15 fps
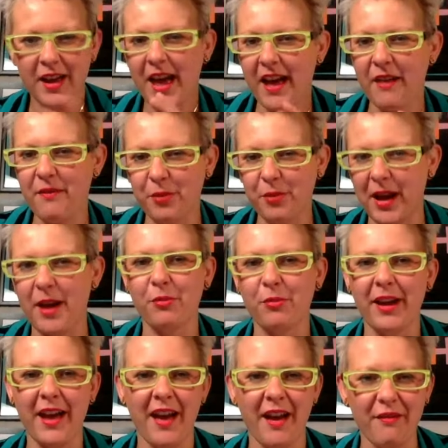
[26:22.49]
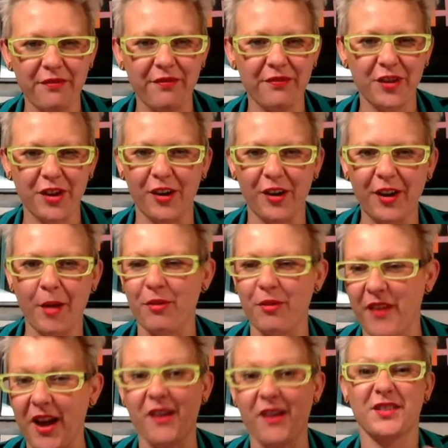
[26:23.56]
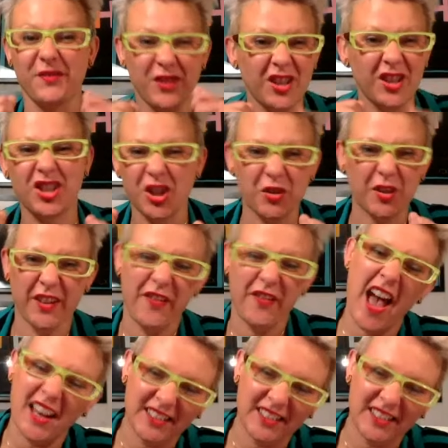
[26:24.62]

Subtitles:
able to have a couple of hours of just chewing the fat